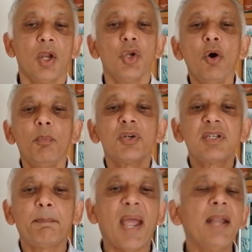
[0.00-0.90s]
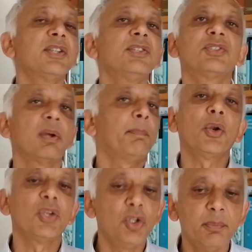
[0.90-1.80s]
No more dependence
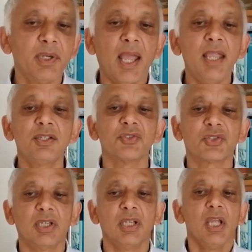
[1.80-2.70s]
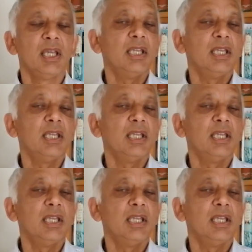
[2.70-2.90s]
upon human agency.